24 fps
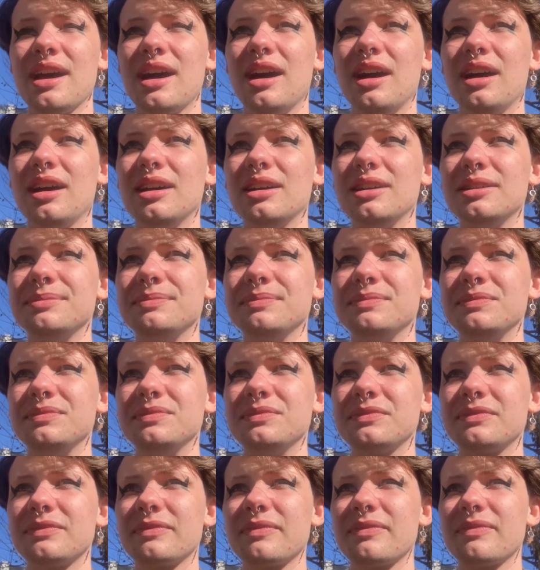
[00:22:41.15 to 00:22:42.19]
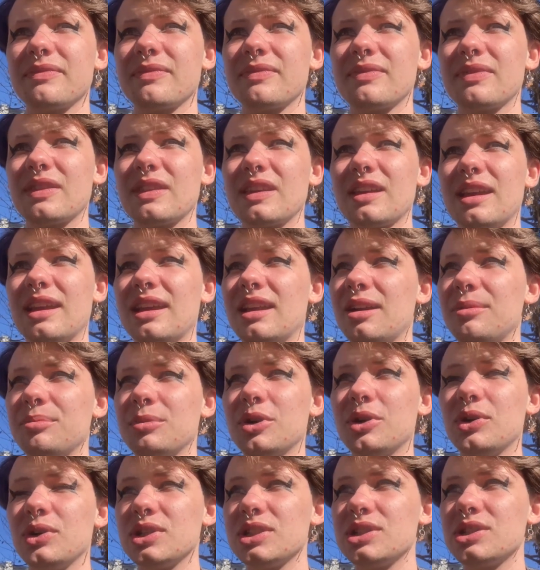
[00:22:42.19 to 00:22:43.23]
Um, and I'm
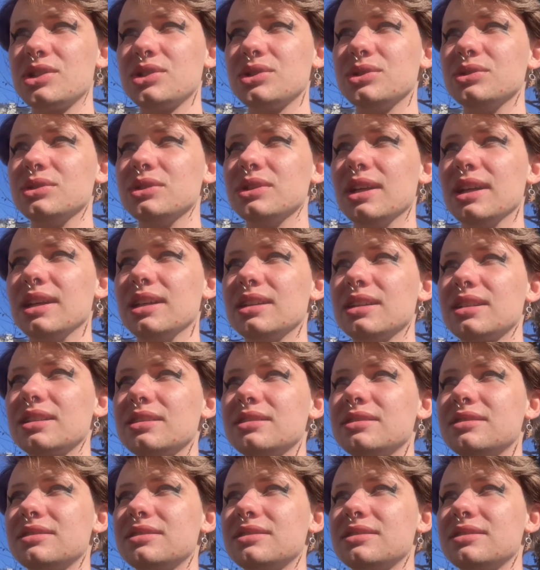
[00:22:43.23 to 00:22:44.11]
going to do like